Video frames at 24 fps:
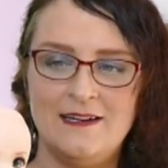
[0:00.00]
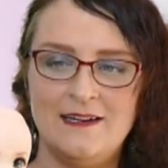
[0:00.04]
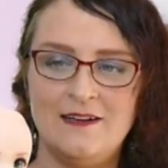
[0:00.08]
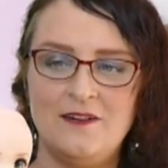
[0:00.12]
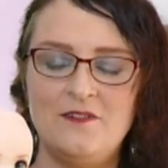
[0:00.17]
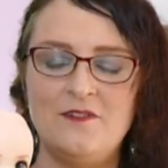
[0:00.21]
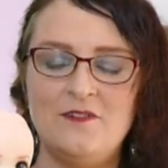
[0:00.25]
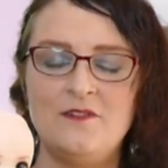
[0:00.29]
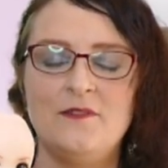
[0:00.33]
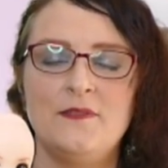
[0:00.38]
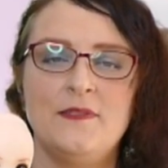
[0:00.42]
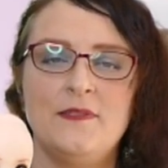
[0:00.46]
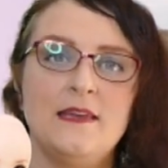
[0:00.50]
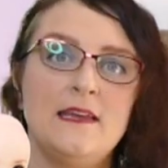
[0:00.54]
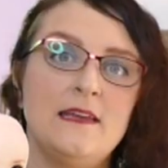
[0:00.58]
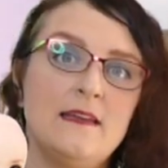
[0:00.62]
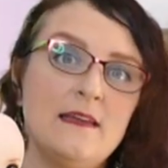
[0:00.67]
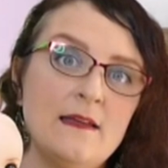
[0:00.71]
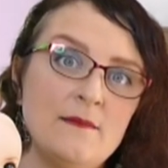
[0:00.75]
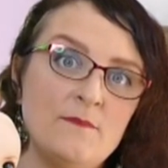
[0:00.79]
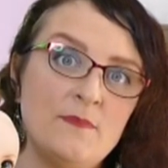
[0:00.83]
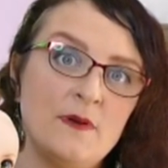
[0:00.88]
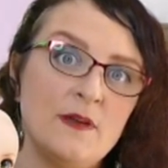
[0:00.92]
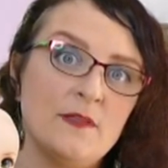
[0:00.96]
Oh,
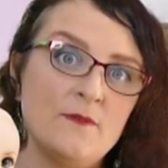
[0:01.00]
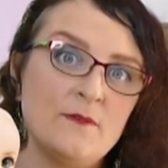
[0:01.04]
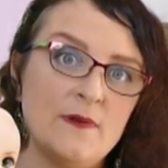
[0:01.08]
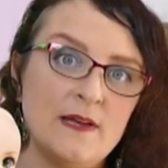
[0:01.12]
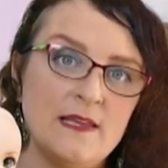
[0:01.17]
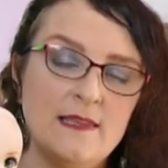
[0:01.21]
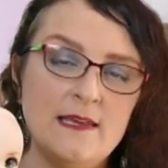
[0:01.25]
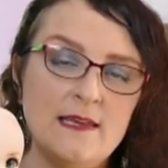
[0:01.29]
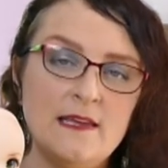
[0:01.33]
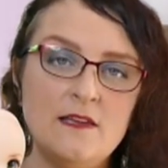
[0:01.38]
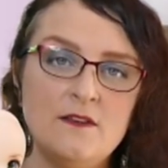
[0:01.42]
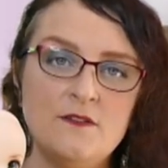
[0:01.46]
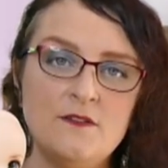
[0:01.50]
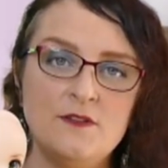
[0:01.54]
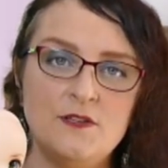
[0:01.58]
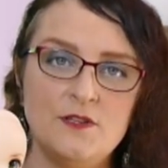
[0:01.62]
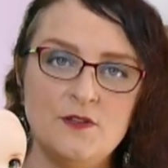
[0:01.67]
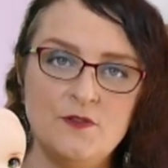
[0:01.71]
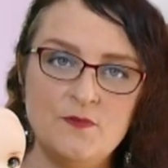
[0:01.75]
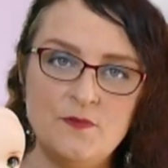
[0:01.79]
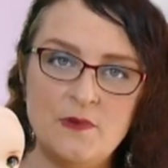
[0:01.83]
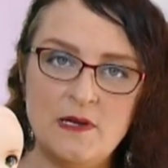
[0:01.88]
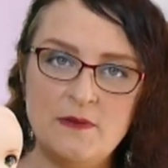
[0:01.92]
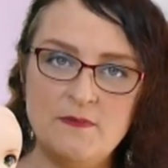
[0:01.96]
and by the way, thank you
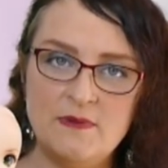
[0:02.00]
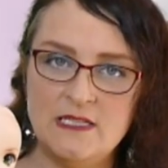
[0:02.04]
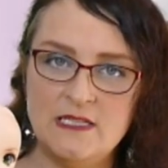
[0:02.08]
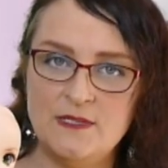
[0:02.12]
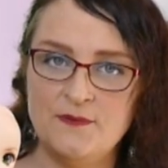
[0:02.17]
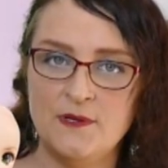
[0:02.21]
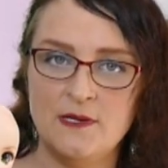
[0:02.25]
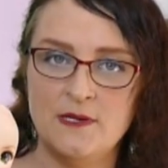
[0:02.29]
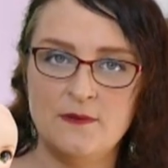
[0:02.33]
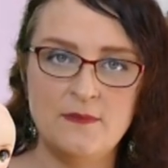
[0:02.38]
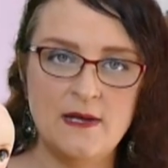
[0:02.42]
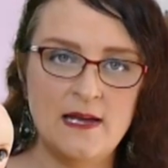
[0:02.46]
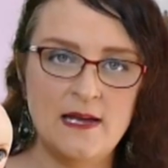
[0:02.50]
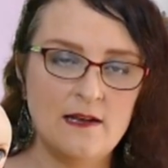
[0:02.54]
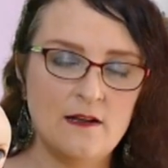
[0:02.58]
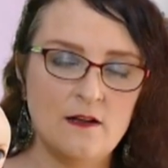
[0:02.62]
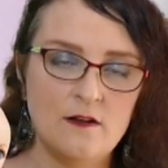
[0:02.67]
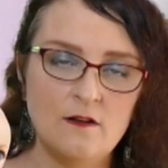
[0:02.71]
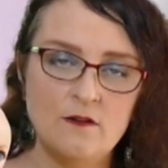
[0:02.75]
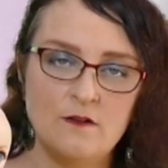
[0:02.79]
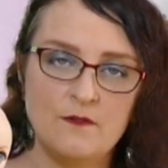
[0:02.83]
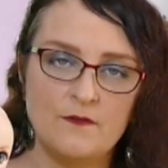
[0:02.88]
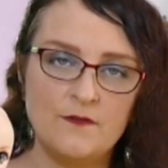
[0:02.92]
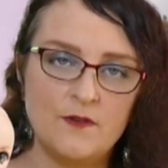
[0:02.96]
to my best friend Matt
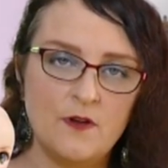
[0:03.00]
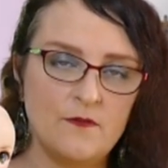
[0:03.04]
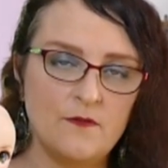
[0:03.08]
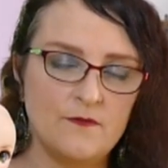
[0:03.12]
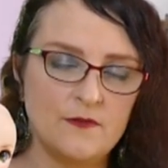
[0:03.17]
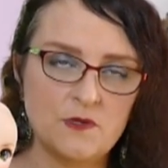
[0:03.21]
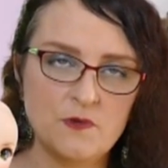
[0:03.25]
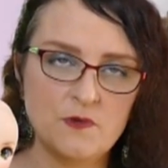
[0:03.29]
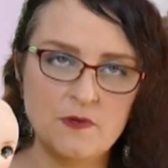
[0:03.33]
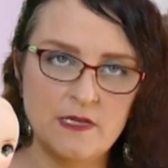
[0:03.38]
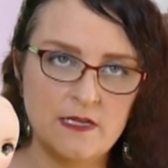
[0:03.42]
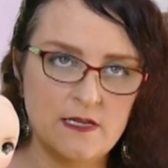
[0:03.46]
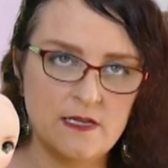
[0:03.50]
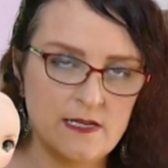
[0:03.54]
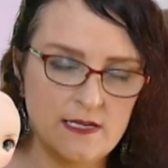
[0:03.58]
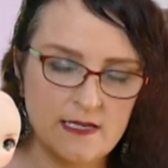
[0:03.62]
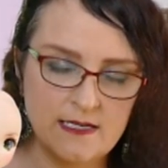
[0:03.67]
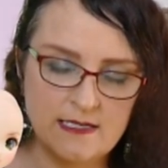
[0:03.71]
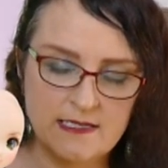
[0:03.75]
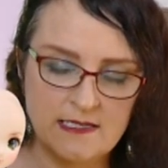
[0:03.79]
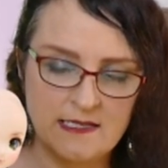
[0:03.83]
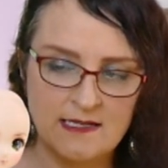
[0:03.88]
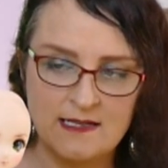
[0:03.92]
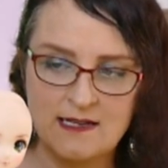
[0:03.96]
of over 20
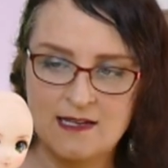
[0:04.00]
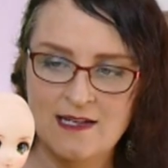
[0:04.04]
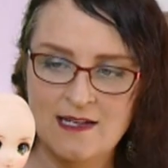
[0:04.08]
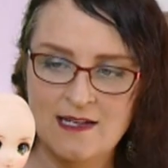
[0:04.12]
years